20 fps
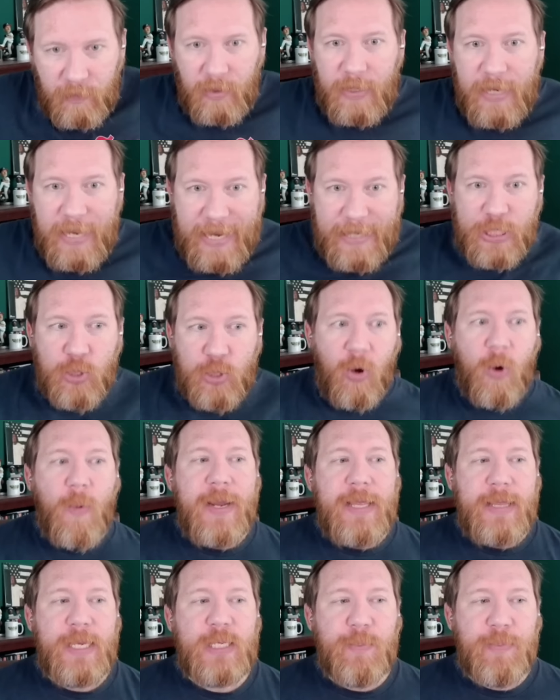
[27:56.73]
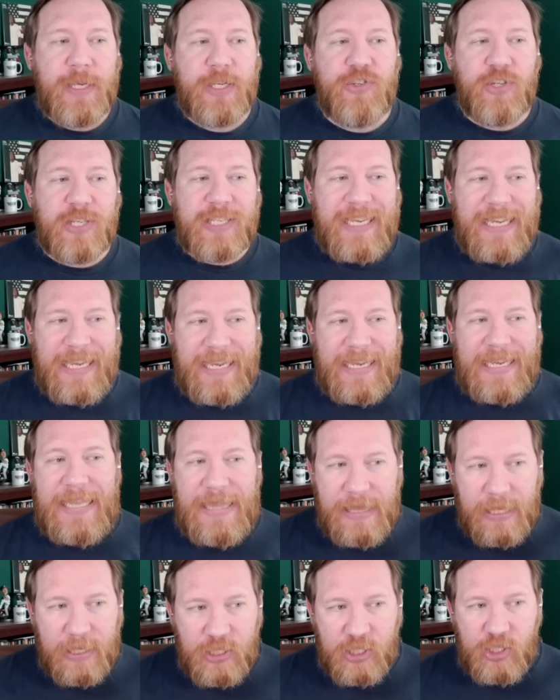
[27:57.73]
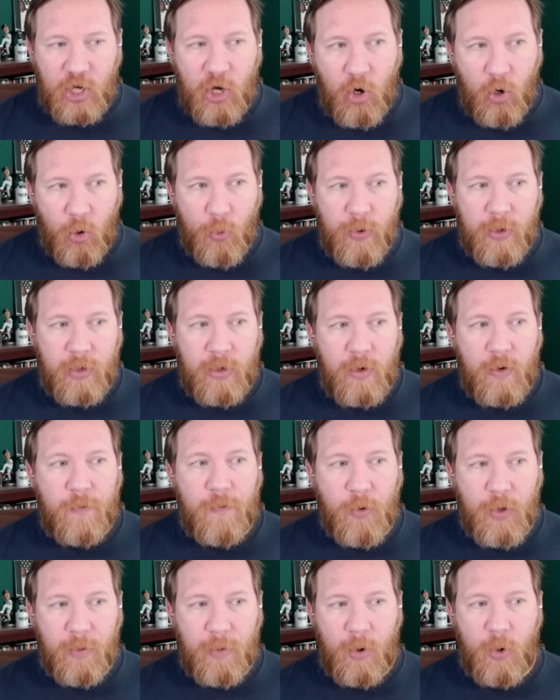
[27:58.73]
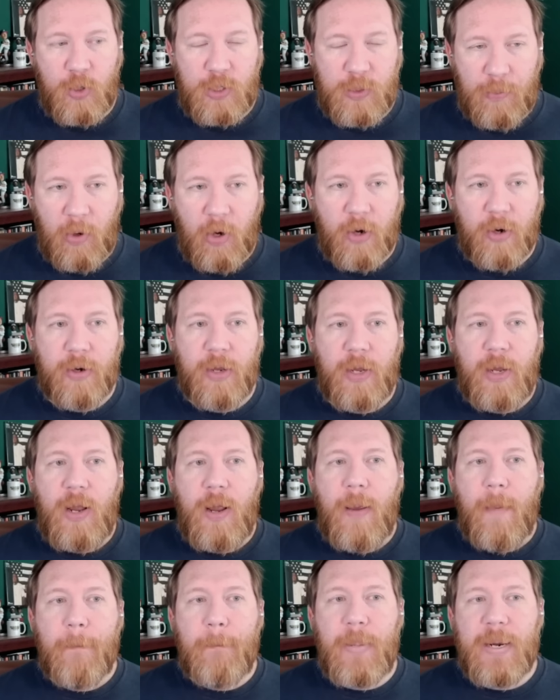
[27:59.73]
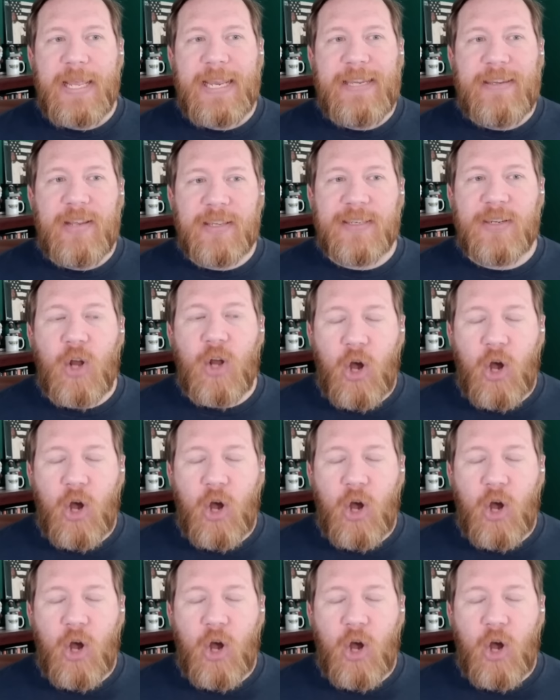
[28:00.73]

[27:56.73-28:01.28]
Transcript: he's throwing these pitches in the zone for the most part, but he doesn't